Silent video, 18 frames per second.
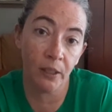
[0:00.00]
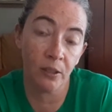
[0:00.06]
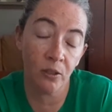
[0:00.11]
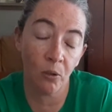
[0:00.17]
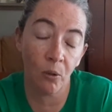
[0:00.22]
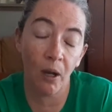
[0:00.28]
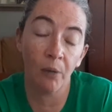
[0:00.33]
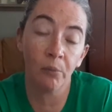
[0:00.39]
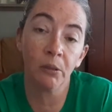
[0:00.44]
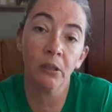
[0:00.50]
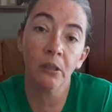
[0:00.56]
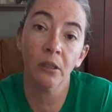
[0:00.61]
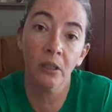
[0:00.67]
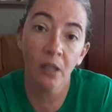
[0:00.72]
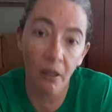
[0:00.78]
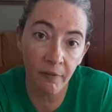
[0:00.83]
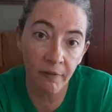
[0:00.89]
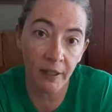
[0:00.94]
So I would
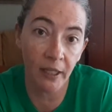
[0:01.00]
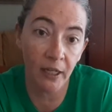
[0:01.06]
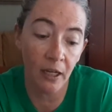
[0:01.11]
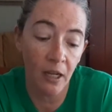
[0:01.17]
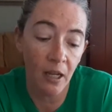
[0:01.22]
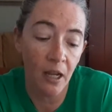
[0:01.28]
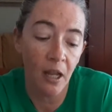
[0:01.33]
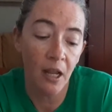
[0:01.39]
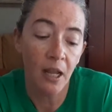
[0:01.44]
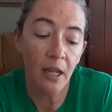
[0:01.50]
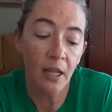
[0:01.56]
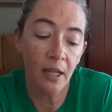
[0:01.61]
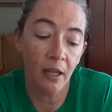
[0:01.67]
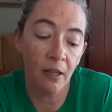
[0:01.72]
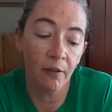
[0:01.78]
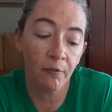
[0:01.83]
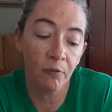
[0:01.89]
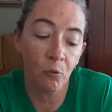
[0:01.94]
love it
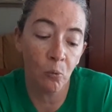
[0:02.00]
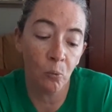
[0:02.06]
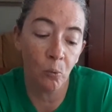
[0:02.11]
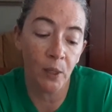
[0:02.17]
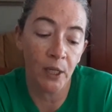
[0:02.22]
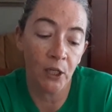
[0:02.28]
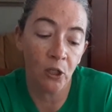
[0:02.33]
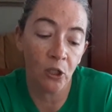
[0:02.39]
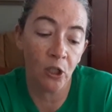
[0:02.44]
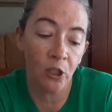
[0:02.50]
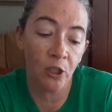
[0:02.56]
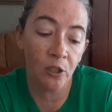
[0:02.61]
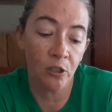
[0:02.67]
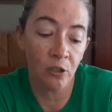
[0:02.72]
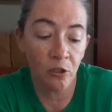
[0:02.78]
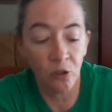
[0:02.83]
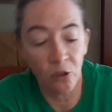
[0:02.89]
if we could